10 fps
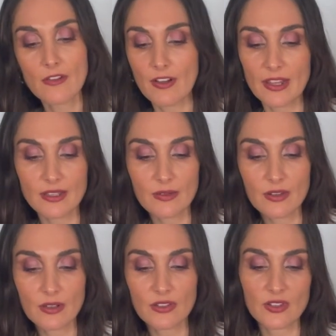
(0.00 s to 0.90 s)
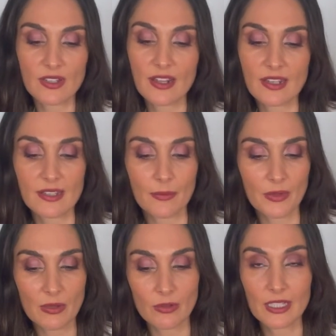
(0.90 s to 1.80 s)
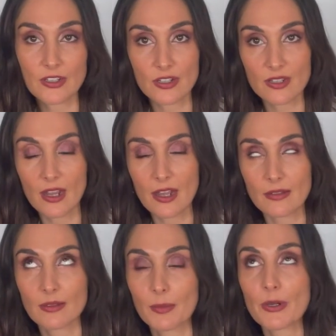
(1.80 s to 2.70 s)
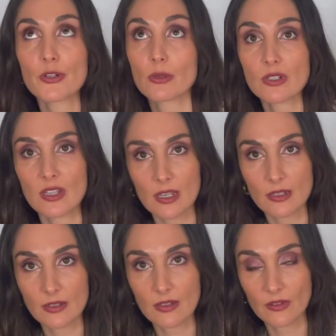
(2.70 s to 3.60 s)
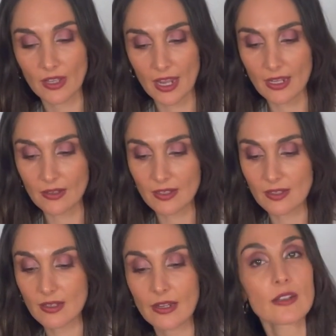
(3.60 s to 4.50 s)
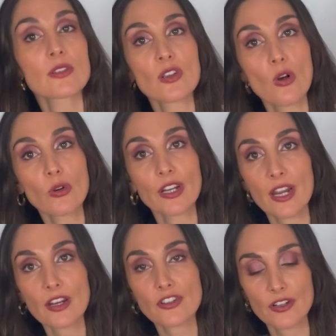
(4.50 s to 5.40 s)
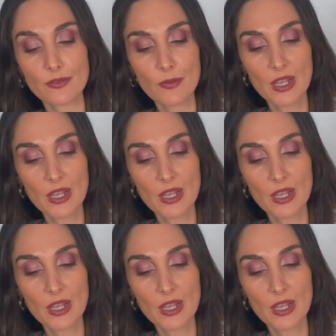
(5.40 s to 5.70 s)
For others of you, it's just that there's something religious, spiritual to this, okay? Because there's like a soul connection,